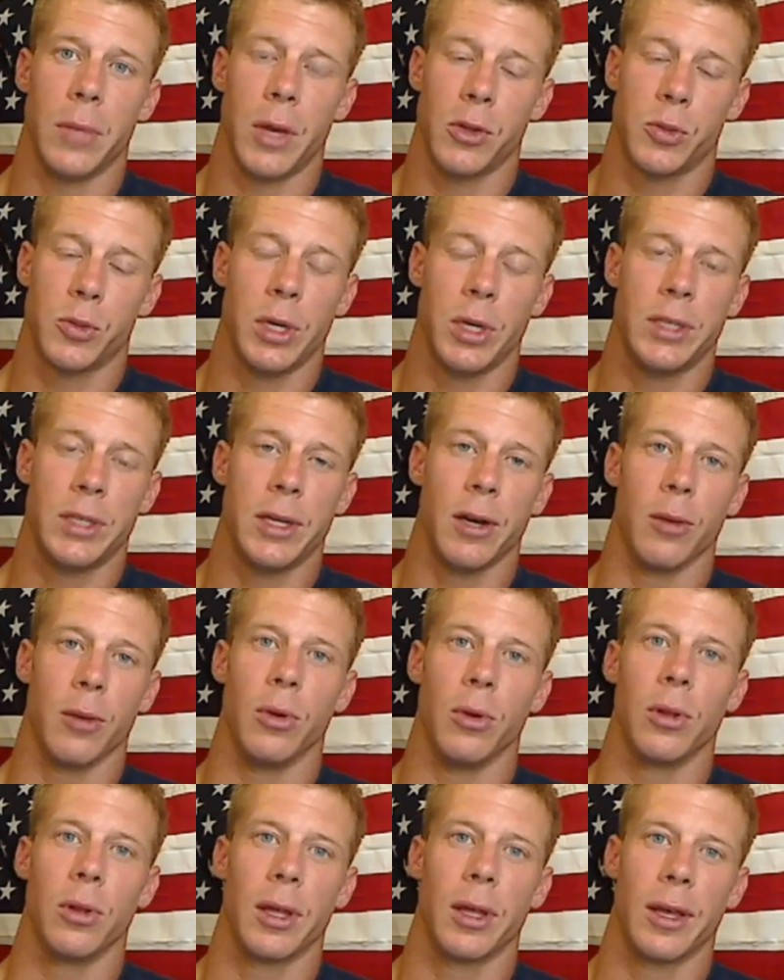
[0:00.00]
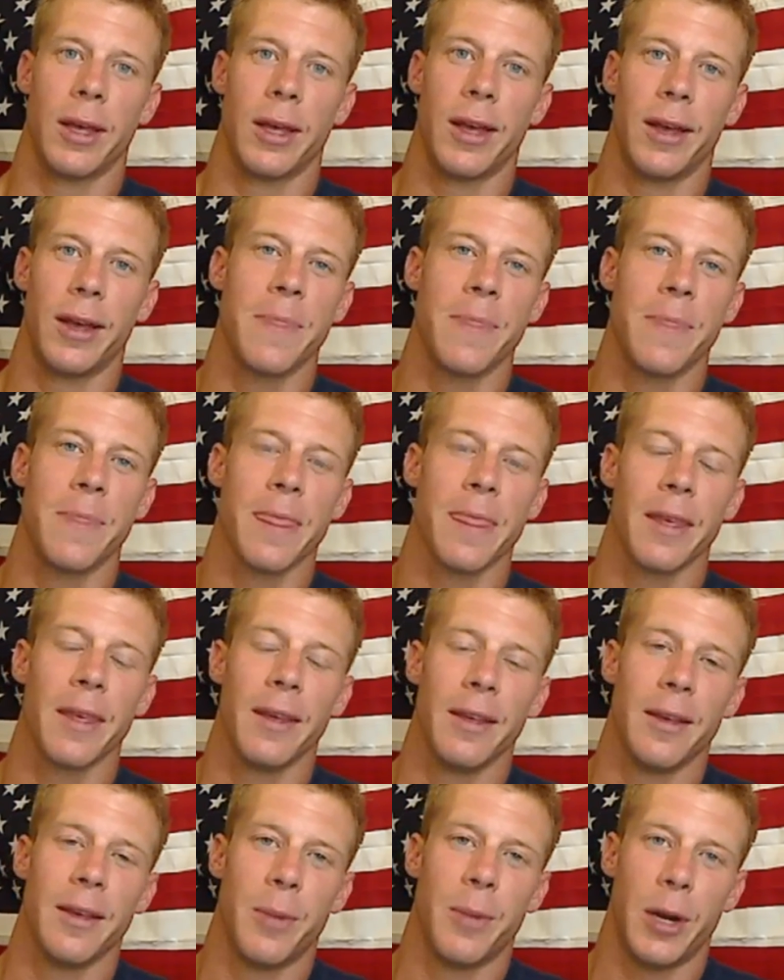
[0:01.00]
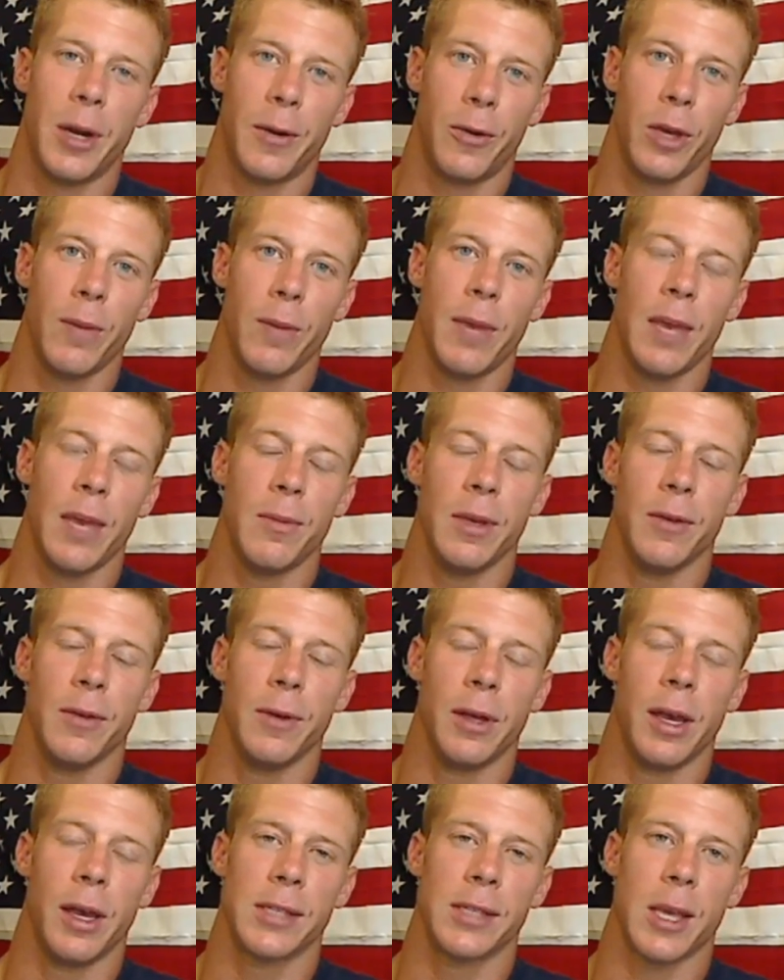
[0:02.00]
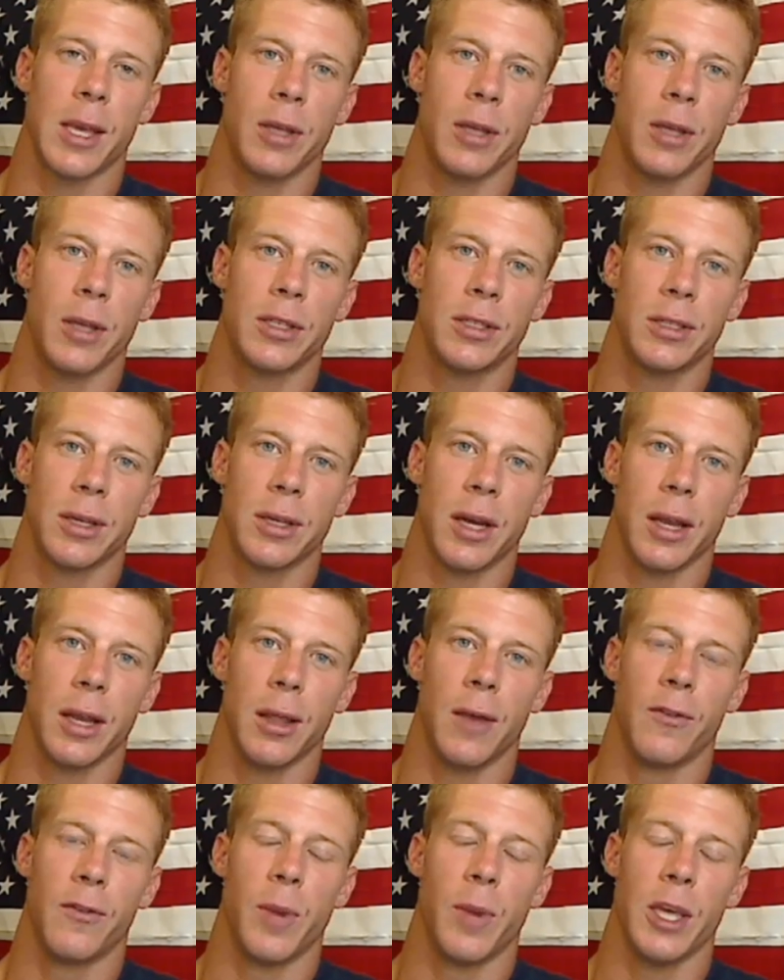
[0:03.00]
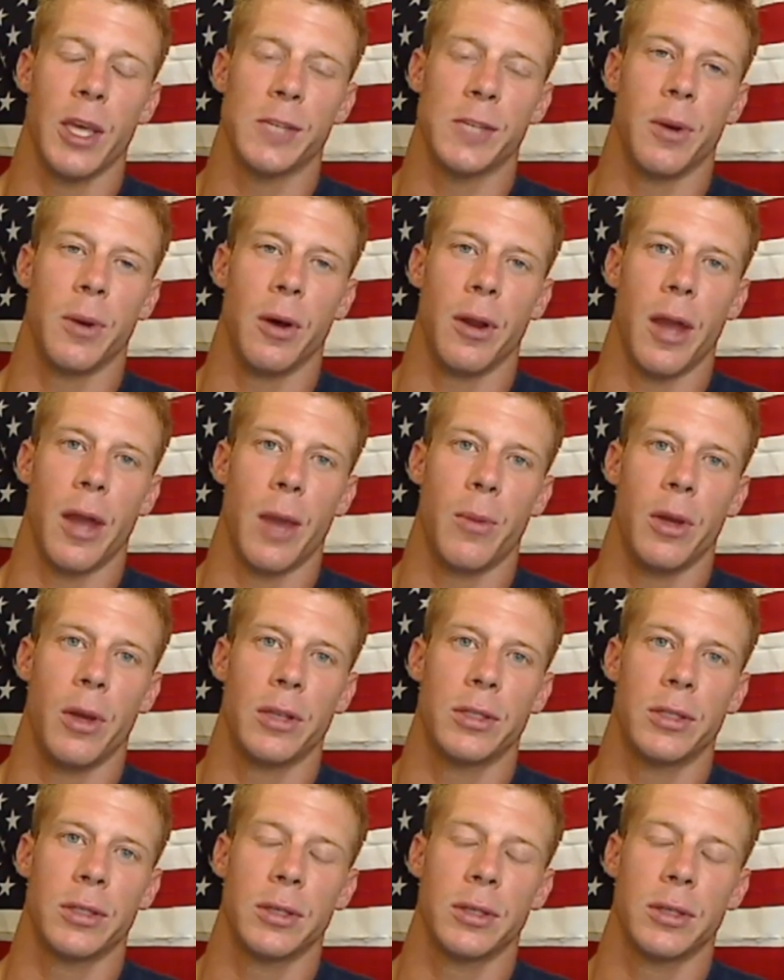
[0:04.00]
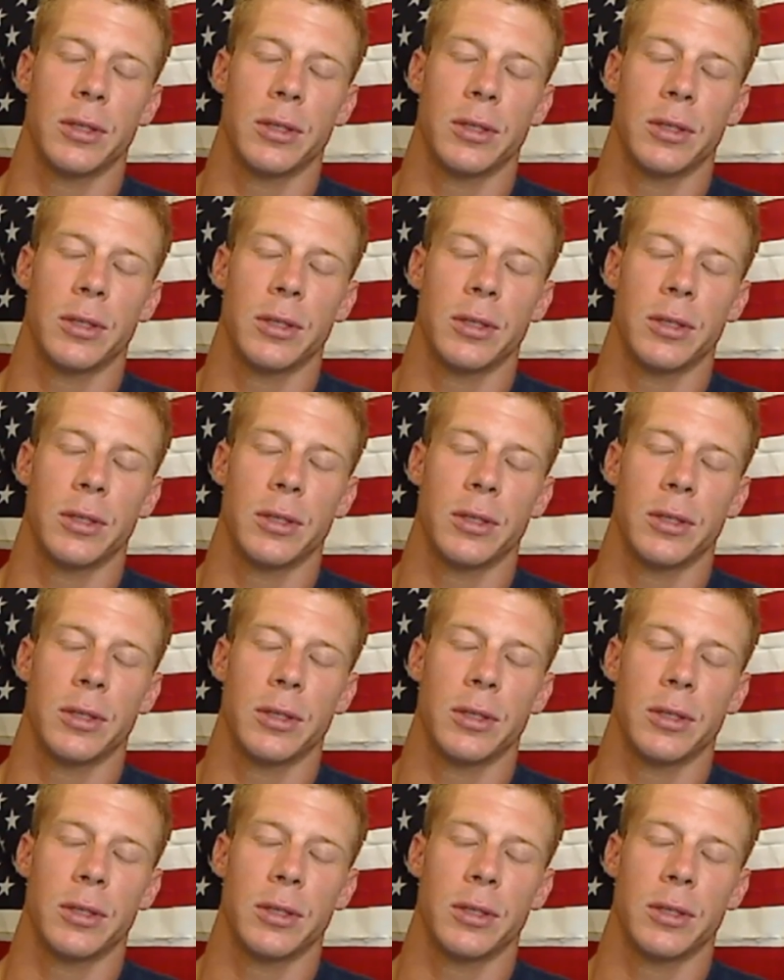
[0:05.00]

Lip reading: it was pretty terrible, but it really made me realize how much I loved baseball and